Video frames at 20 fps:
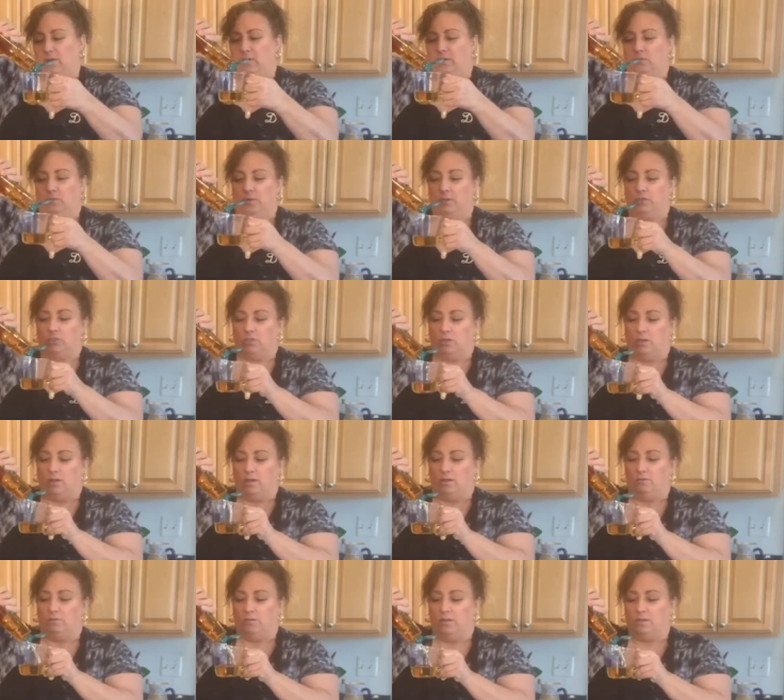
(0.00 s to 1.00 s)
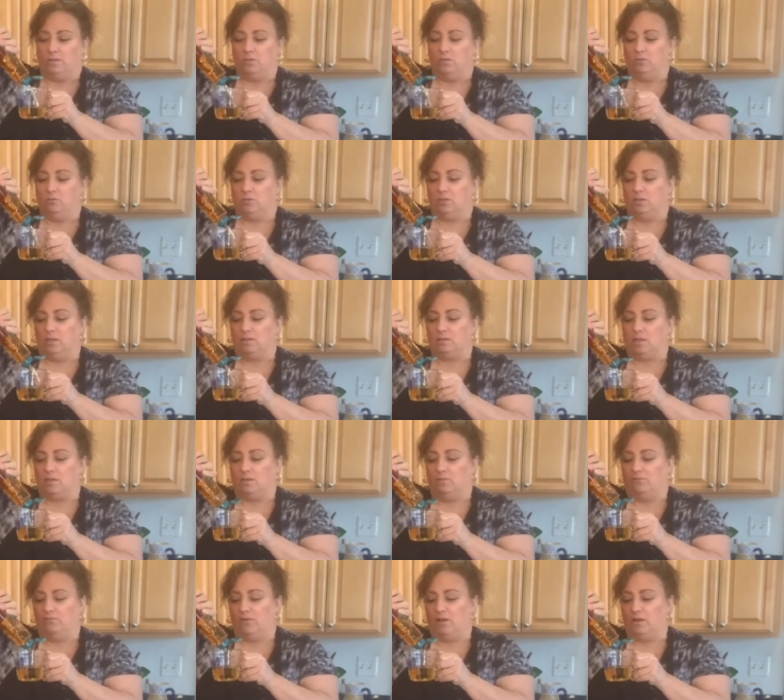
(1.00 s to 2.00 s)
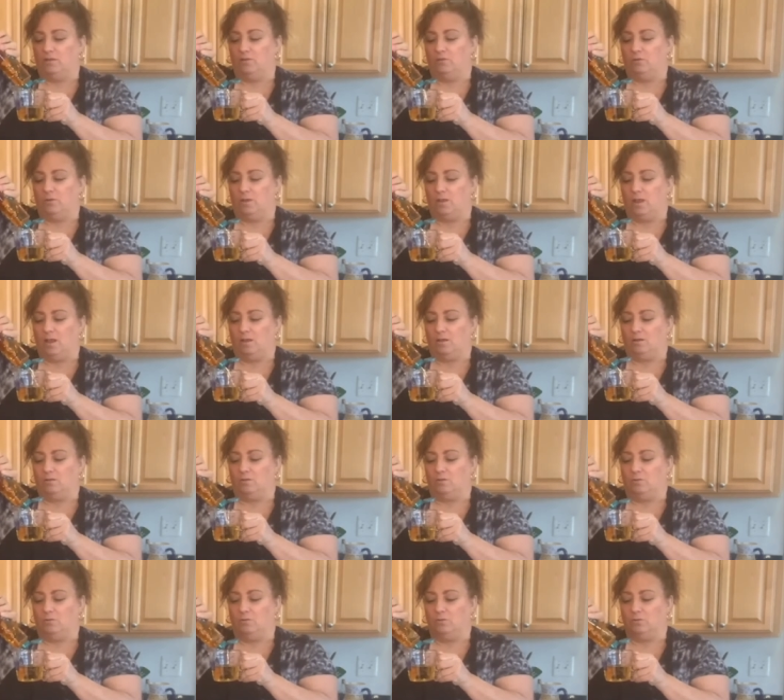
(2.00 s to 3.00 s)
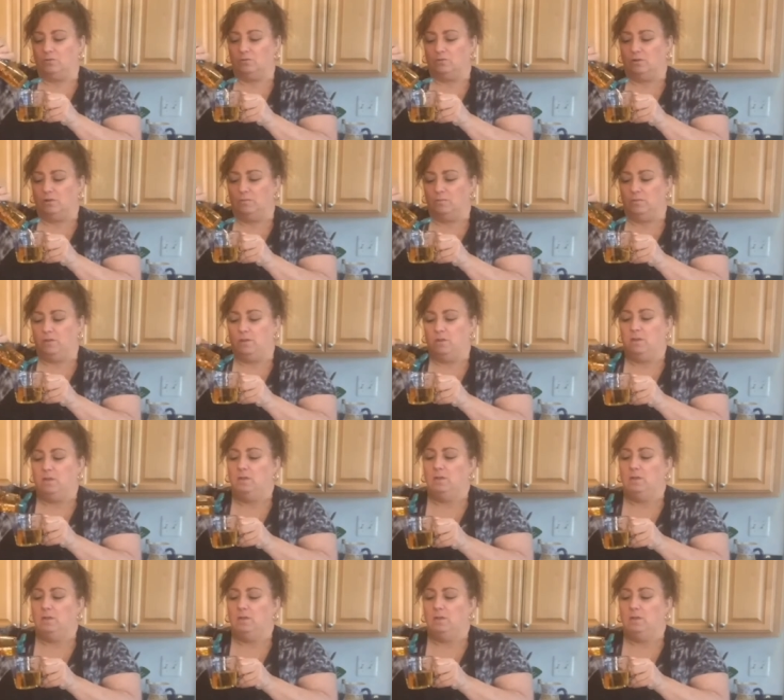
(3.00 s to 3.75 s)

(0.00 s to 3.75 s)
which I don't like to use unless I can find the organic corn syrup.